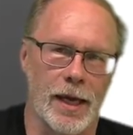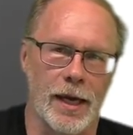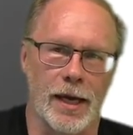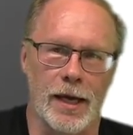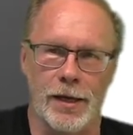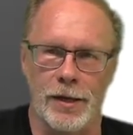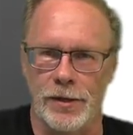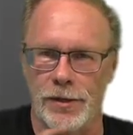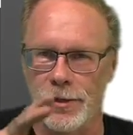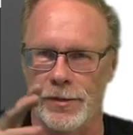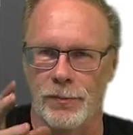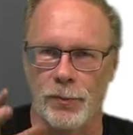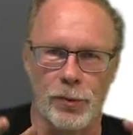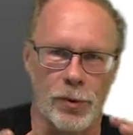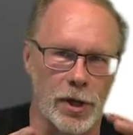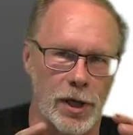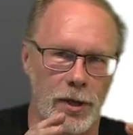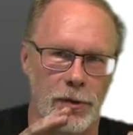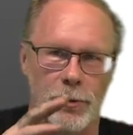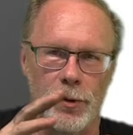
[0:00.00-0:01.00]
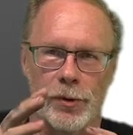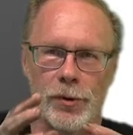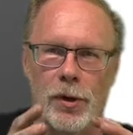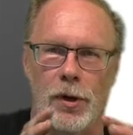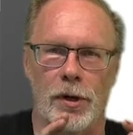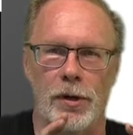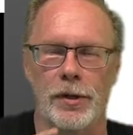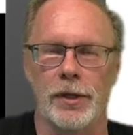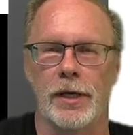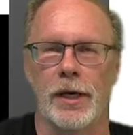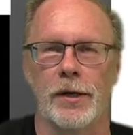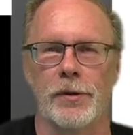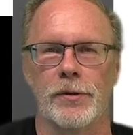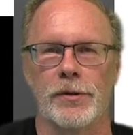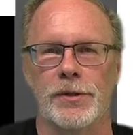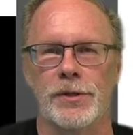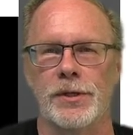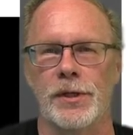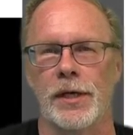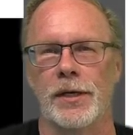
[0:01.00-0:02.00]
and it's working with all the
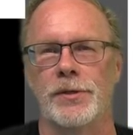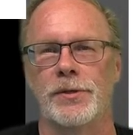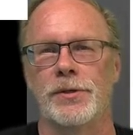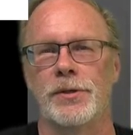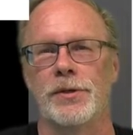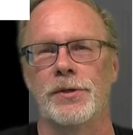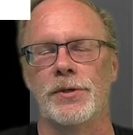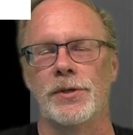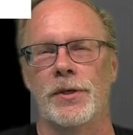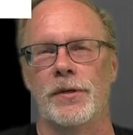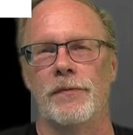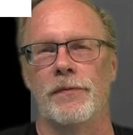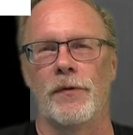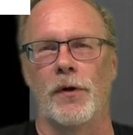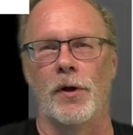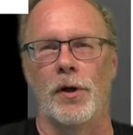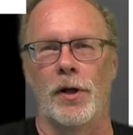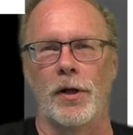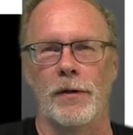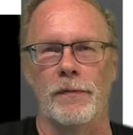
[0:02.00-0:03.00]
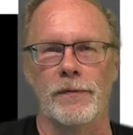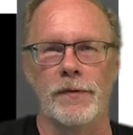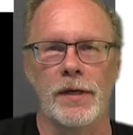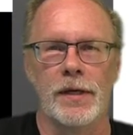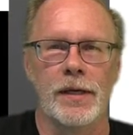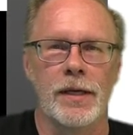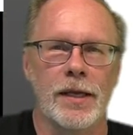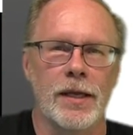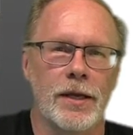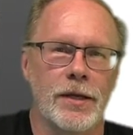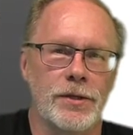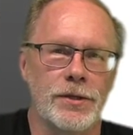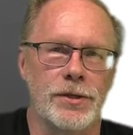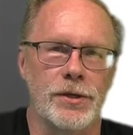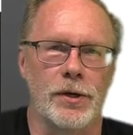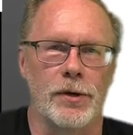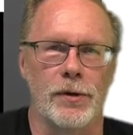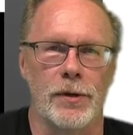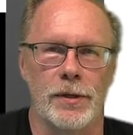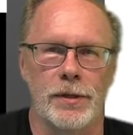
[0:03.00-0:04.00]
other sensors involved.
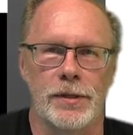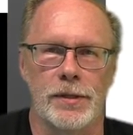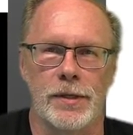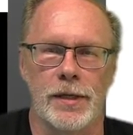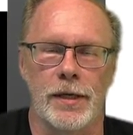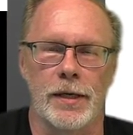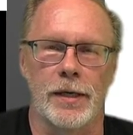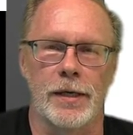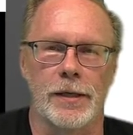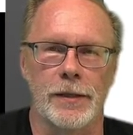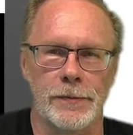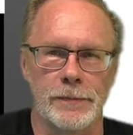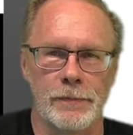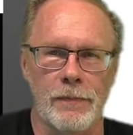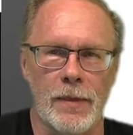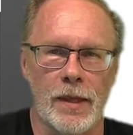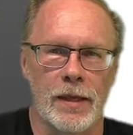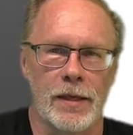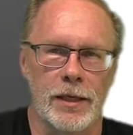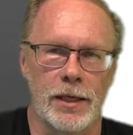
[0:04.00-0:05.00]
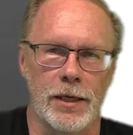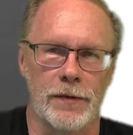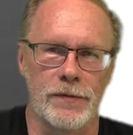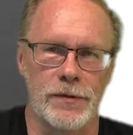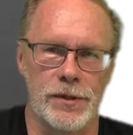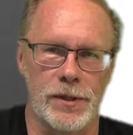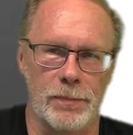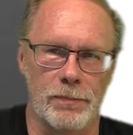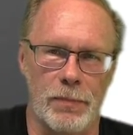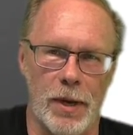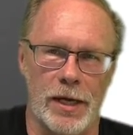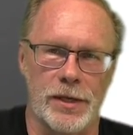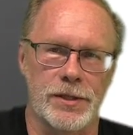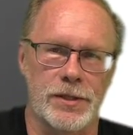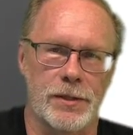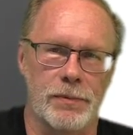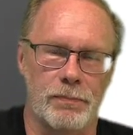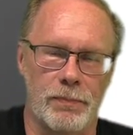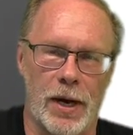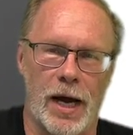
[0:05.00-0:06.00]
So it gives the
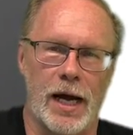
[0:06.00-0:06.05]
best